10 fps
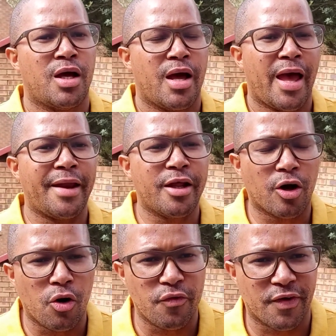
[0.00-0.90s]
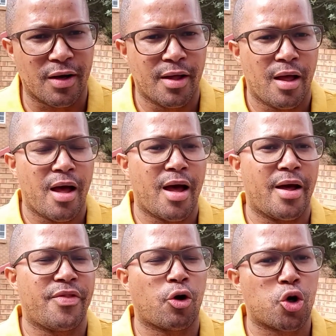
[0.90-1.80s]
handing over
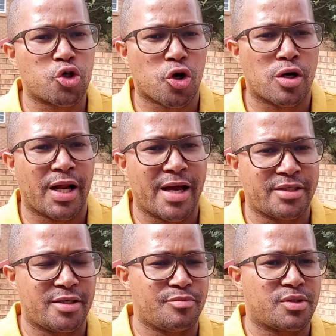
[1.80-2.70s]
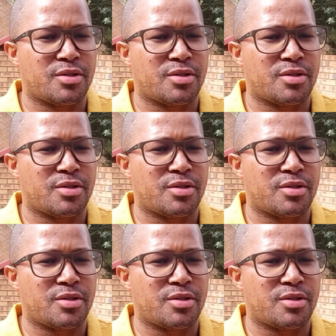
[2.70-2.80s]
the controlled items,